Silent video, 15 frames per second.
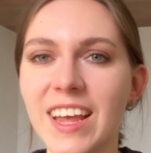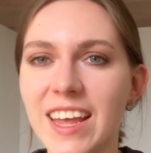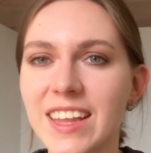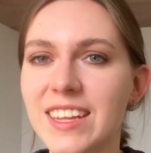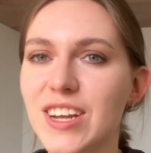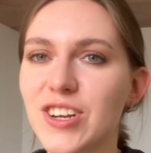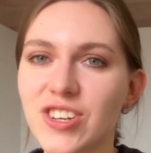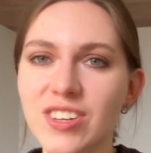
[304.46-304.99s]

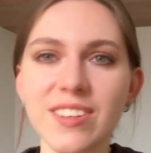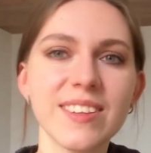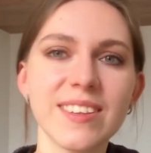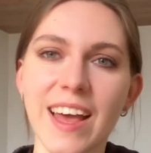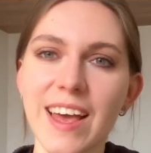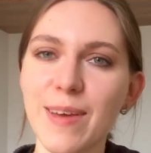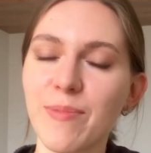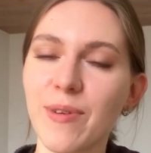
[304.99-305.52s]
and I just
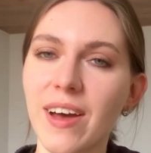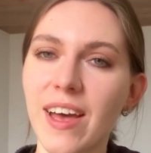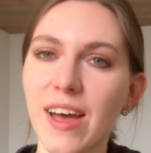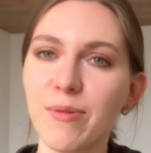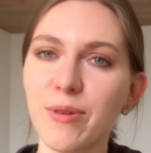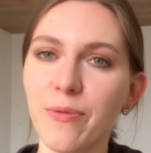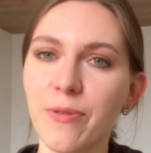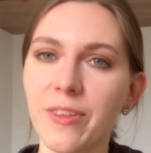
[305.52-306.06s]
type
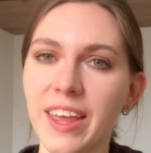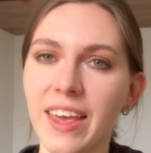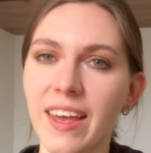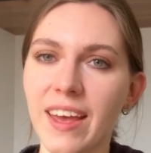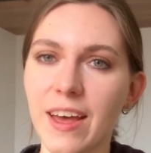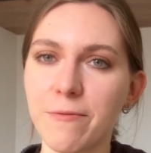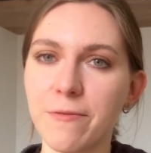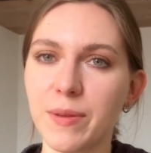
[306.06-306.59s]
everything I
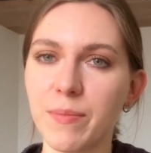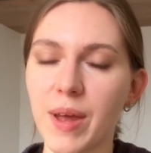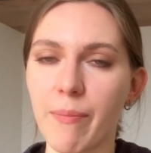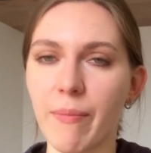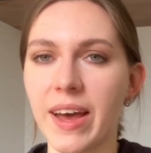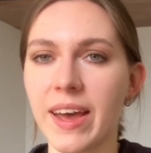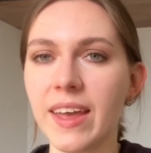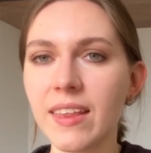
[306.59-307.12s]
have in my
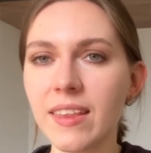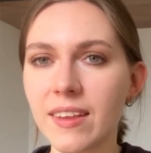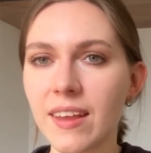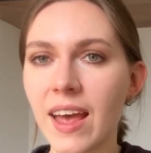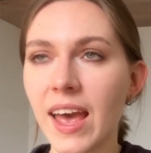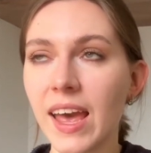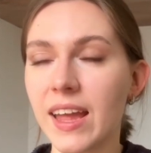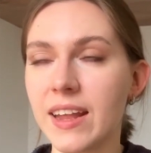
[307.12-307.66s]
mind,
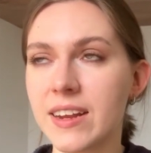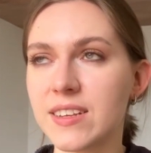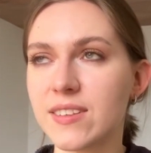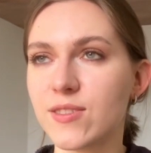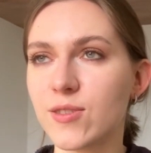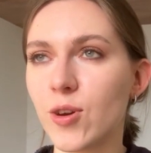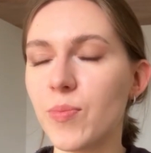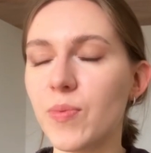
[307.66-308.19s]
and I
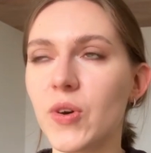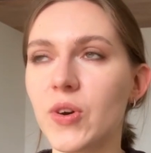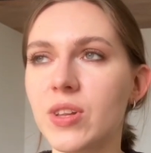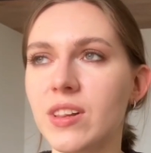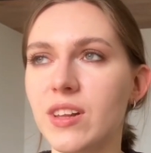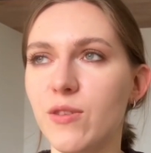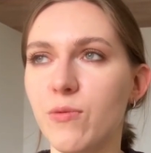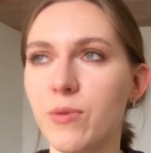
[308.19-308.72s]
stop
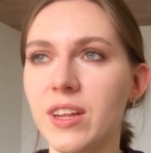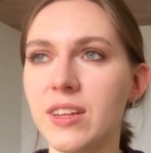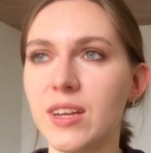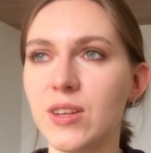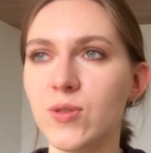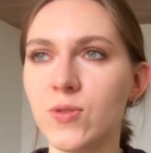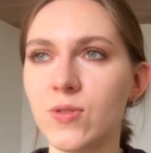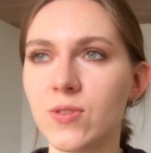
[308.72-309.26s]
only when I
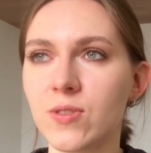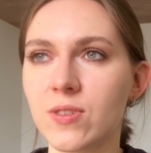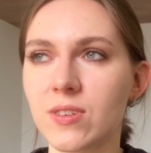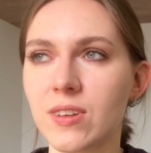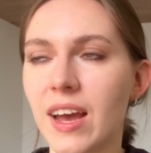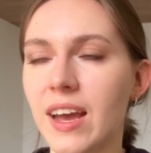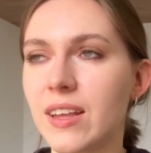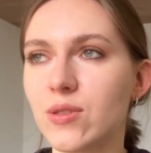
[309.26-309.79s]

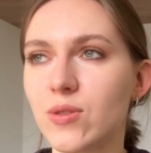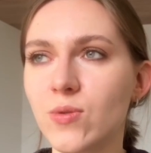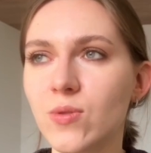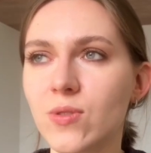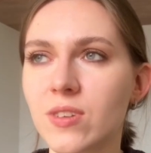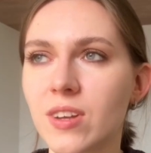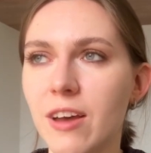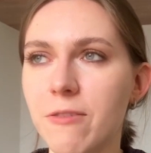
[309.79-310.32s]
do
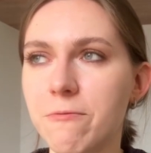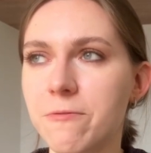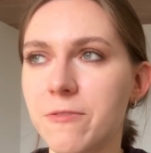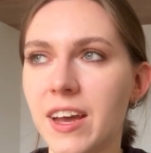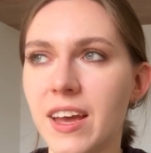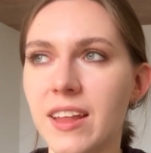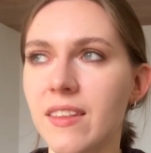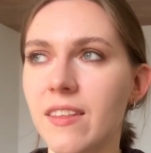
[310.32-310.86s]
not have
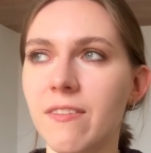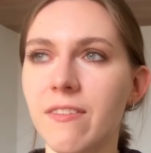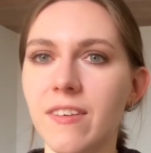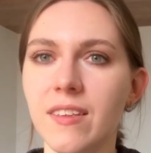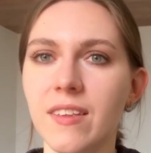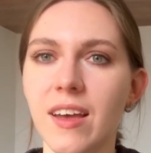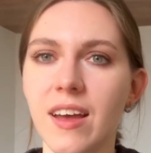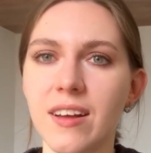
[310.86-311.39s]

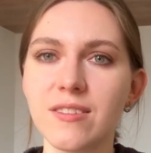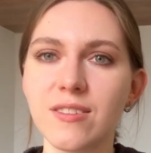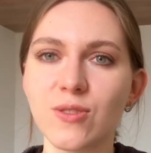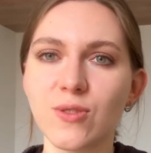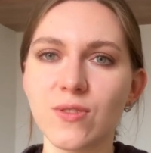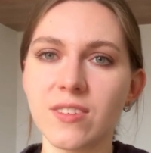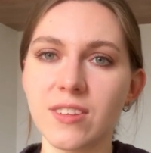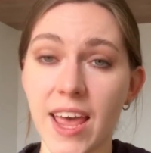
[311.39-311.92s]
anything else
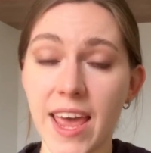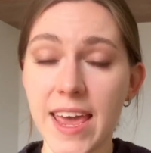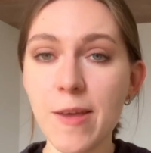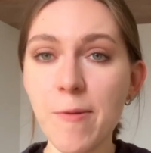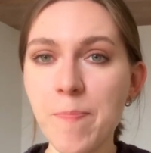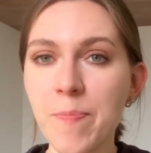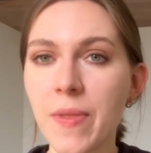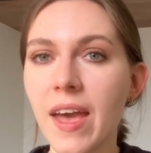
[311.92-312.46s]
to
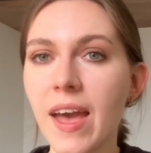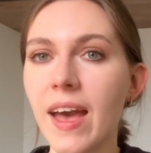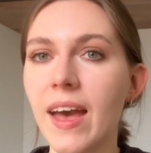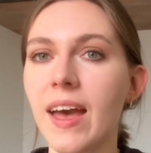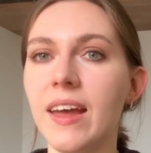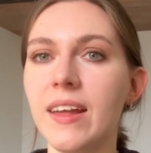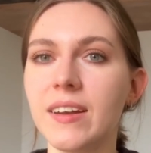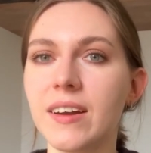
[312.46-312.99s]
say.
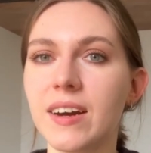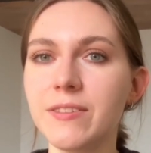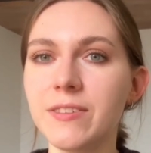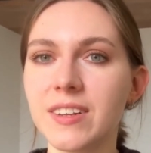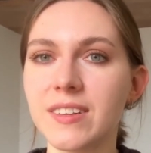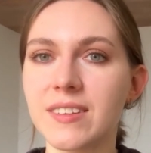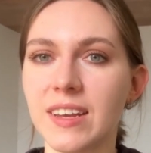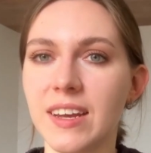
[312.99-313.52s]
And
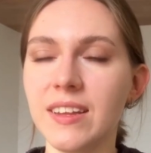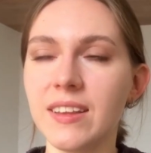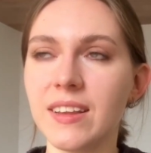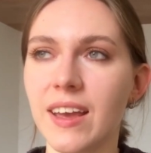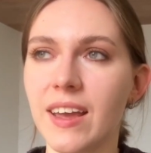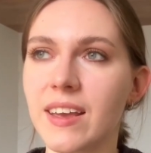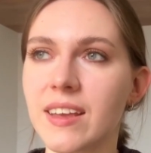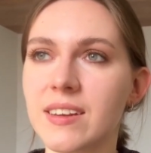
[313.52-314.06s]
after
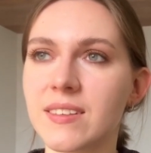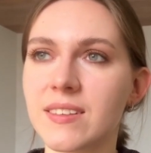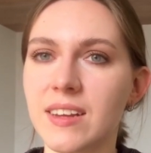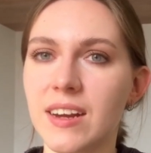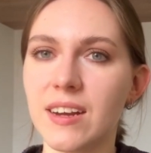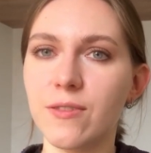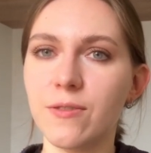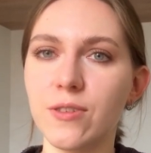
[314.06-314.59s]
that, I can
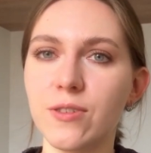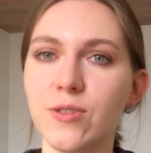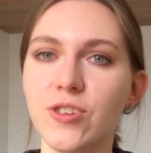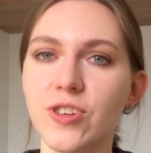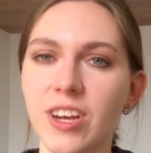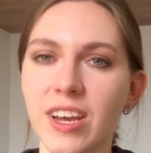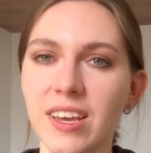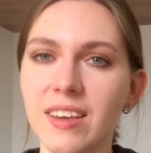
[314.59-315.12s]
start
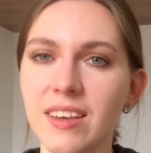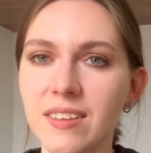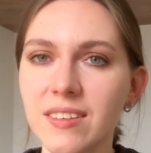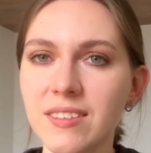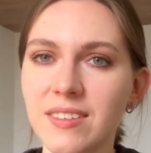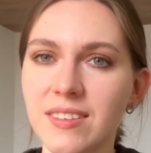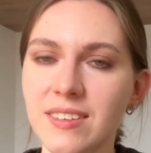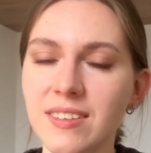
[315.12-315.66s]

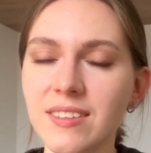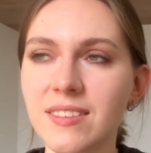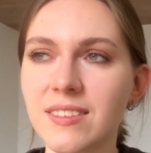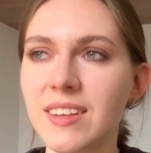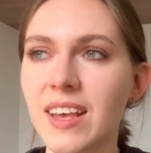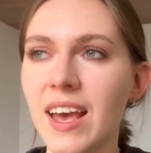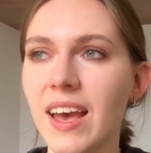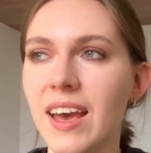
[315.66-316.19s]
checking this
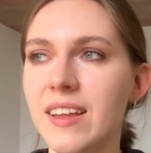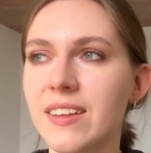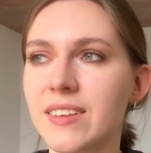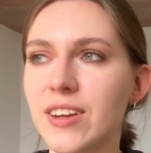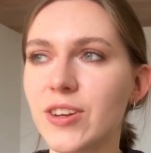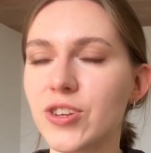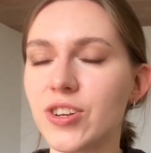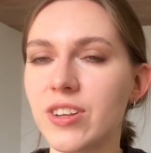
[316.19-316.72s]
and
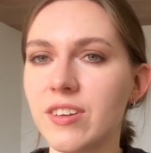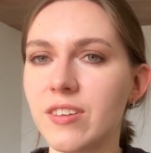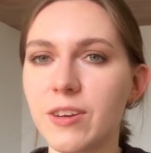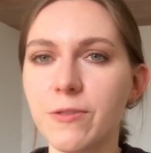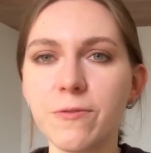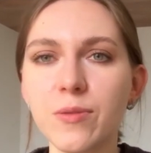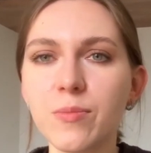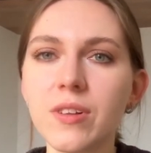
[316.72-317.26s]
actually
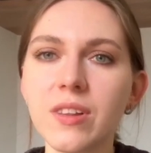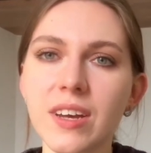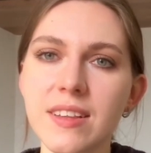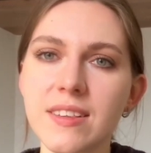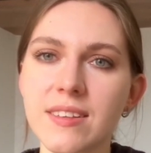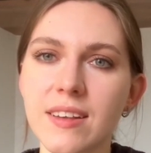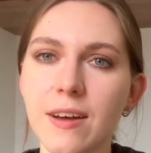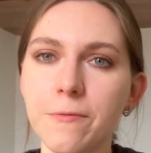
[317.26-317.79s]

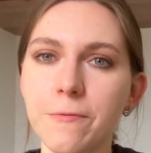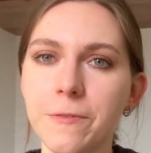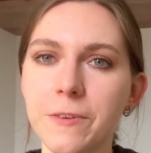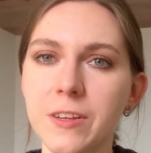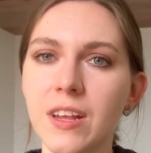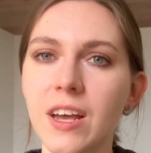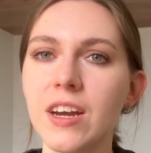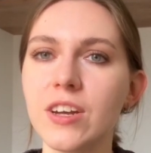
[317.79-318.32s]
reformulate
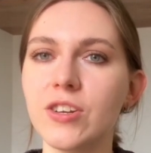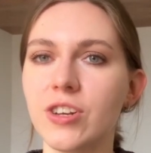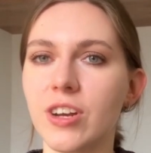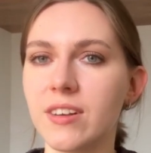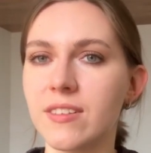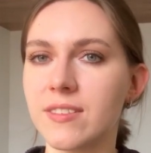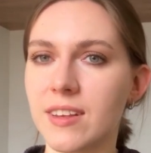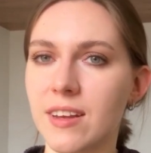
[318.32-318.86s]
something,
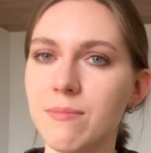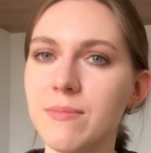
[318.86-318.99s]
check some